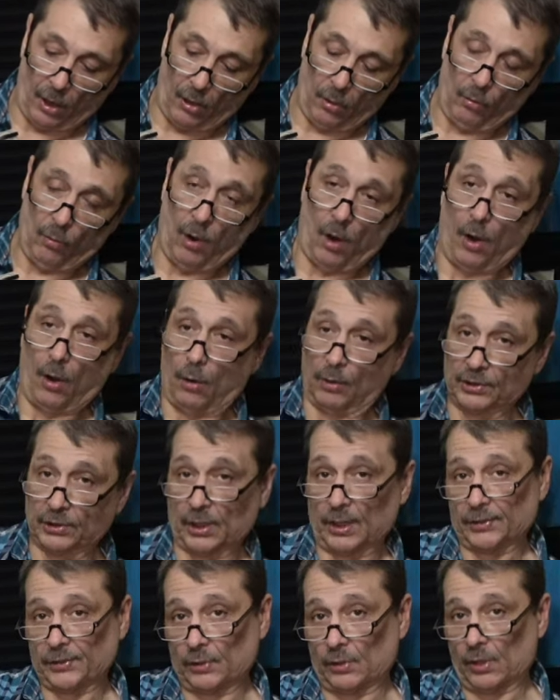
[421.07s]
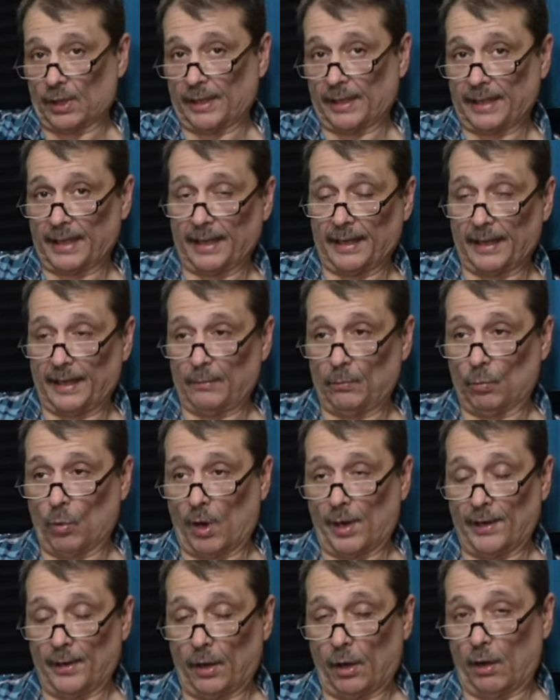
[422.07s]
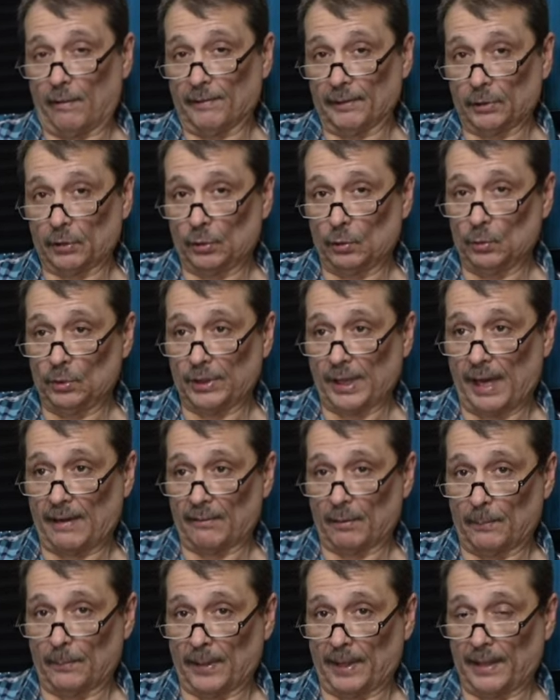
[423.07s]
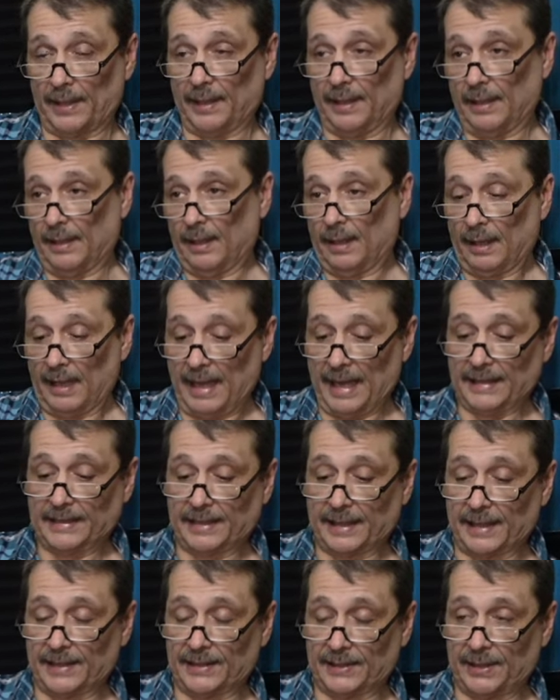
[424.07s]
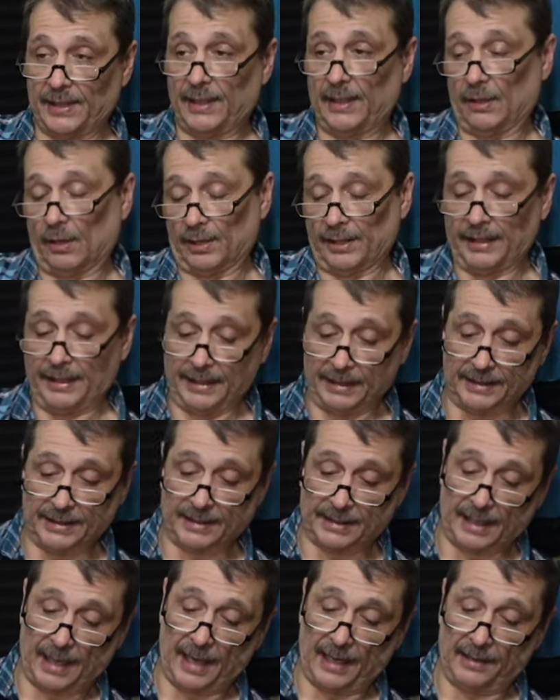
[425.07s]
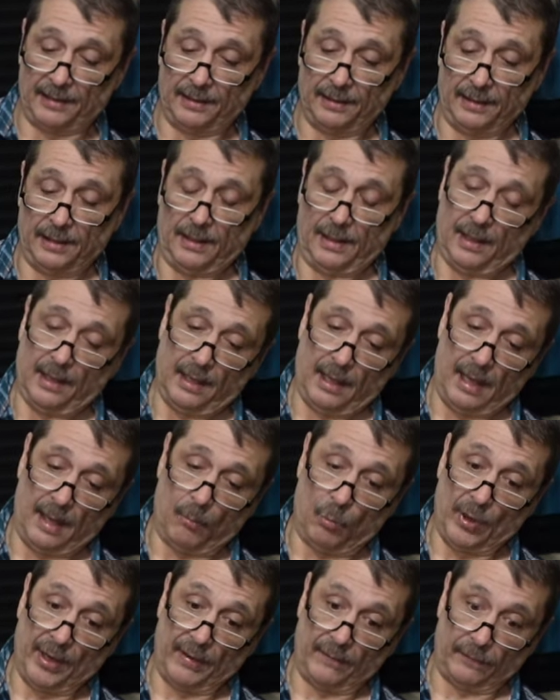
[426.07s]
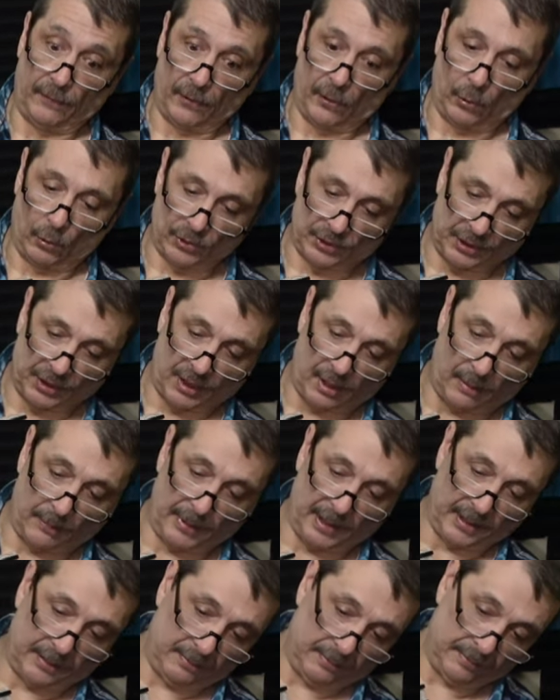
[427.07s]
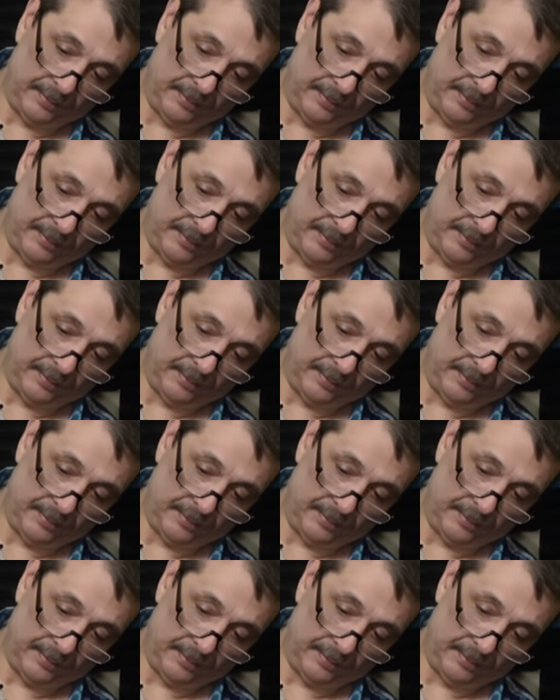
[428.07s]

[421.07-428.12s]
Oh, it's also going to get a 1 or a 2TB SSD on the inside. I'm waiting for those to come in.